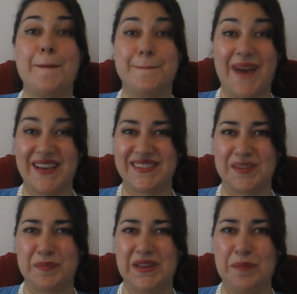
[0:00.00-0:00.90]

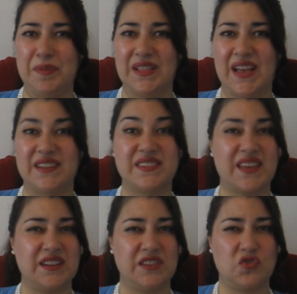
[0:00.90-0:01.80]
Master manipulators
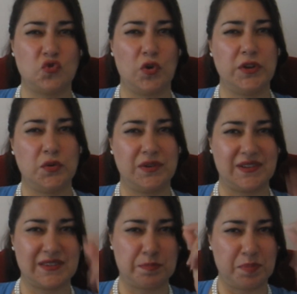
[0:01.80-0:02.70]
can destroy you in
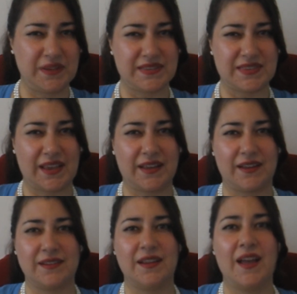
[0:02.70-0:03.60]
a split
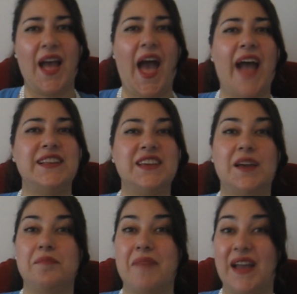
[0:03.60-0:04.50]
second and
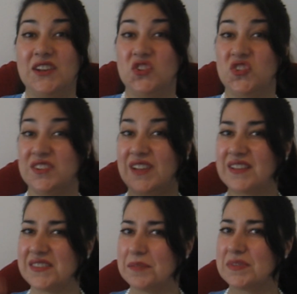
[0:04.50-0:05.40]
yet manage to
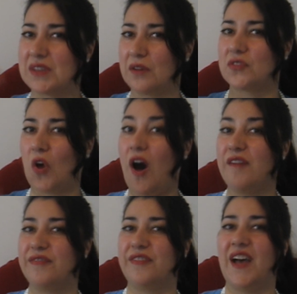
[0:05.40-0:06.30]
dust themselves
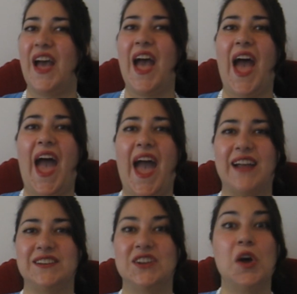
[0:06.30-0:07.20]
off
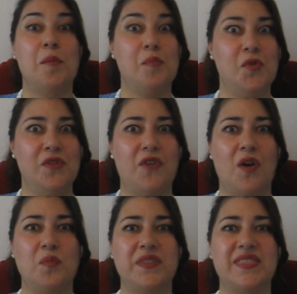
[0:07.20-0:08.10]
and move
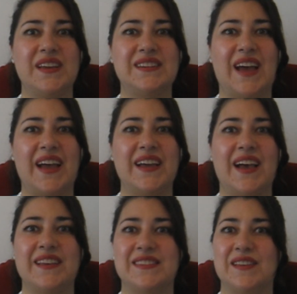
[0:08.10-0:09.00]
on with their day
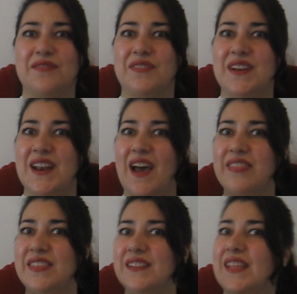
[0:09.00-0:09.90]
as if
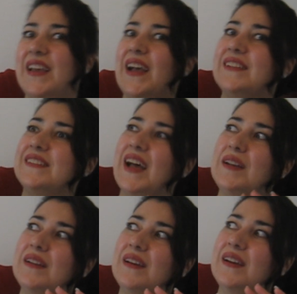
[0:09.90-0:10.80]
nothing they had
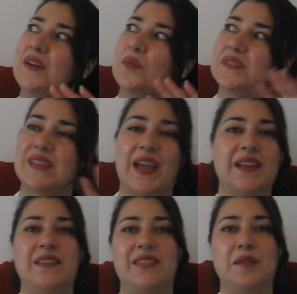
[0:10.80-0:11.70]
done was
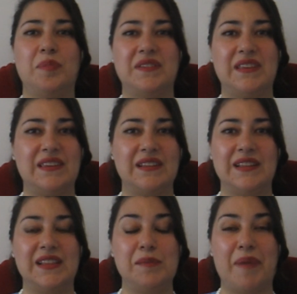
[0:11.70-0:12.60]
anything
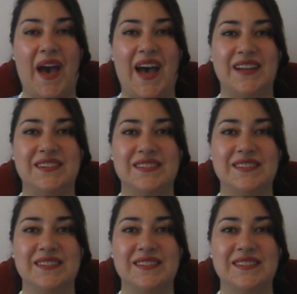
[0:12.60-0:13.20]
particularly bad.